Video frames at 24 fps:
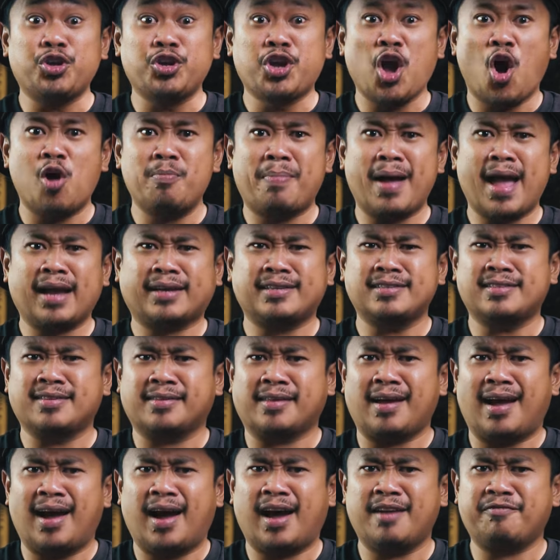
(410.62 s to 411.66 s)
you go back
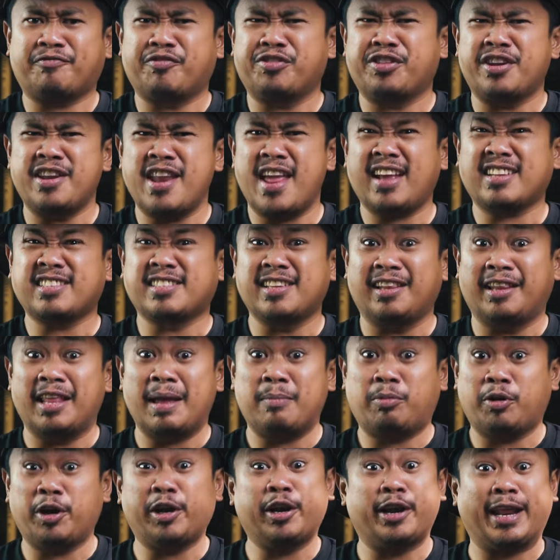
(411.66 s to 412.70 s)
into the hunt for the next
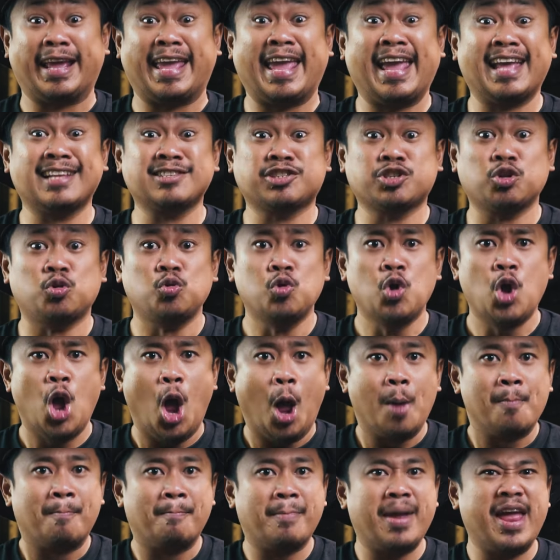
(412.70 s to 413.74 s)
celebrity to cancel,
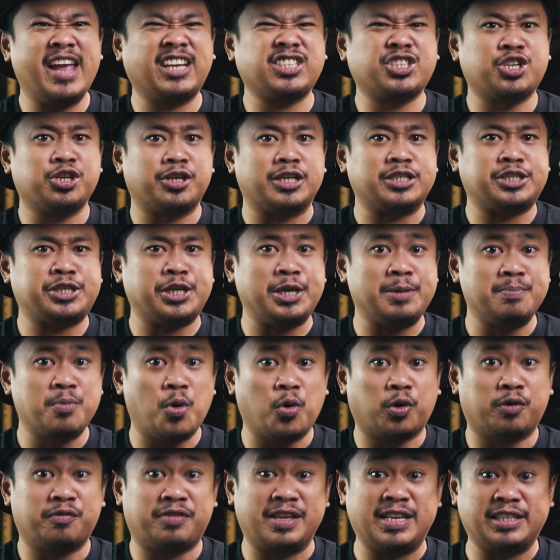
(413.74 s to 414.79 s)
make sure to see
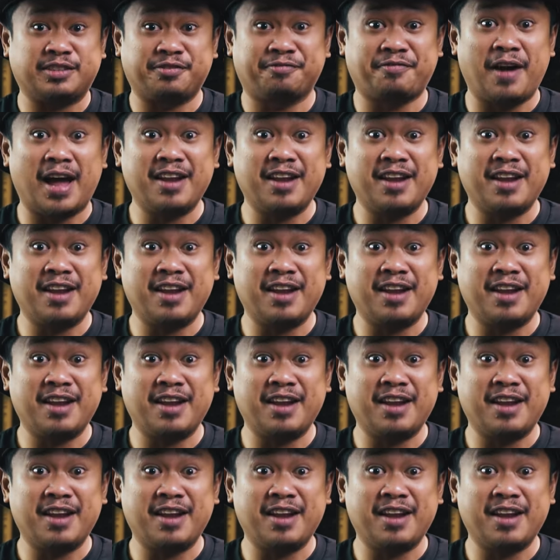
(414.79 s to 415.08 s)
more of these